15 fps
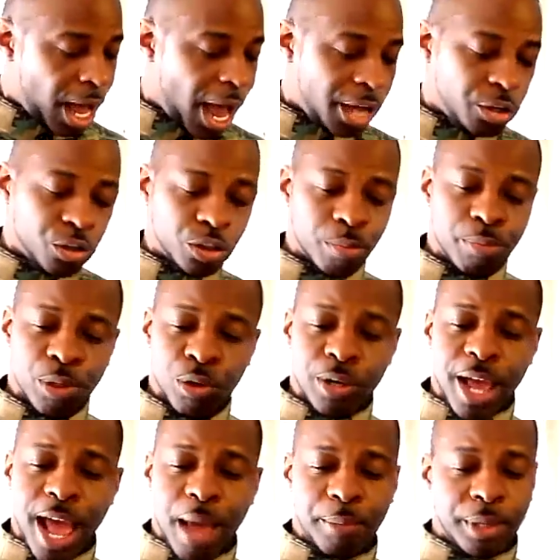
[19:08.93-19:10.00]
I use a
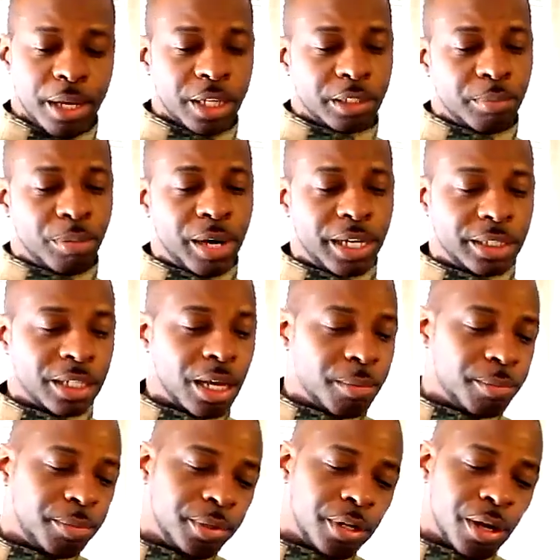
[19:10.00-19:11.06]
boon hat because it breaks
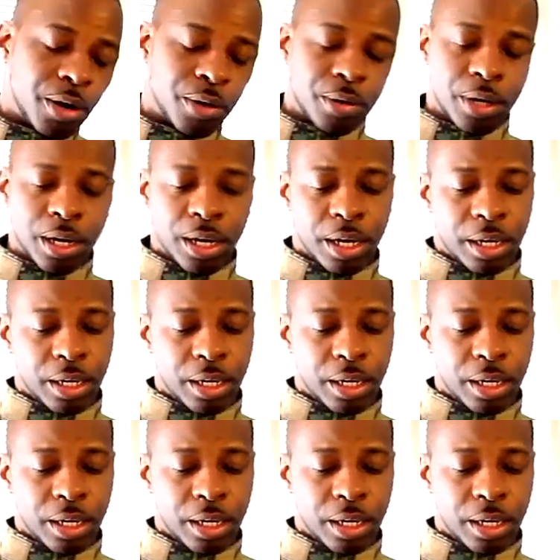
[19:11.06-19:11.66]
up, you know,